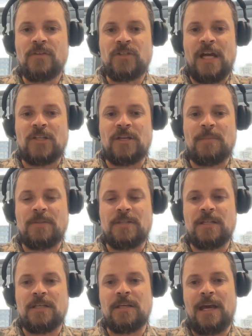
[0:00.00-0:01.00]
the
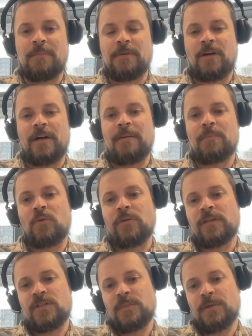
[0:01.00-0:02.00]
ChatGPT API endpoint
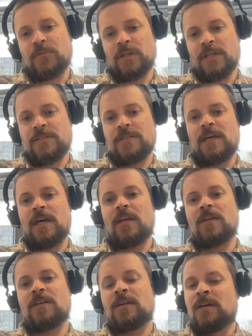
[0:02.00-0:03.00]
that's been released,
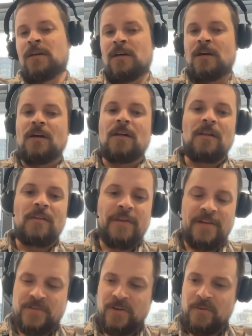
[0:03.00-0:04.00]
and
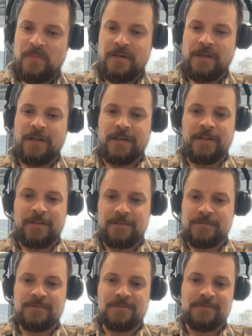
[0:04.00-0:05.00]
there's gonna be
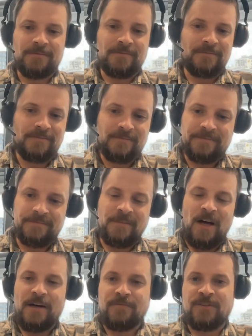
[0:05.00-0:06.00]

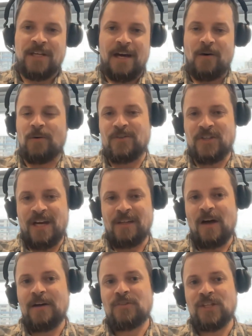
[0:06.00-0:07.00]
live chat
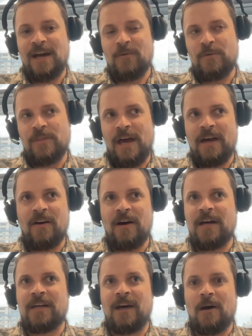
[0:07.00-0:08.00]
with
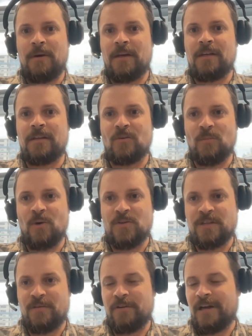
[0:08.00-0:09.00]
AI coming in
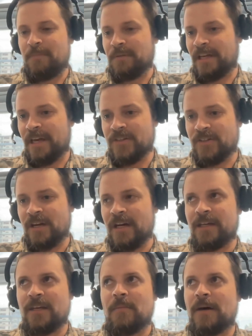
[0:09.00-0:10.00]
almost every application. I
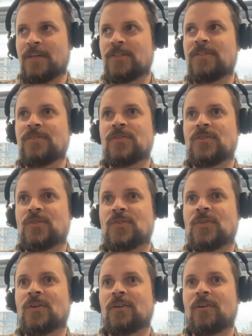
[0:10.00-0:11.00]
can imagine this is
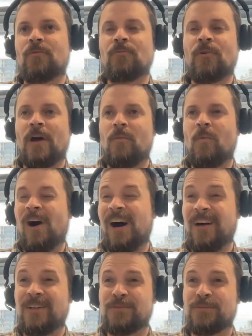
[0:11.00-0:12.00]
just gonna run
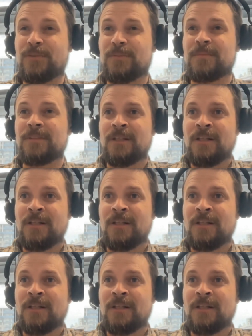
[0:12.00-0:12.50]
wild from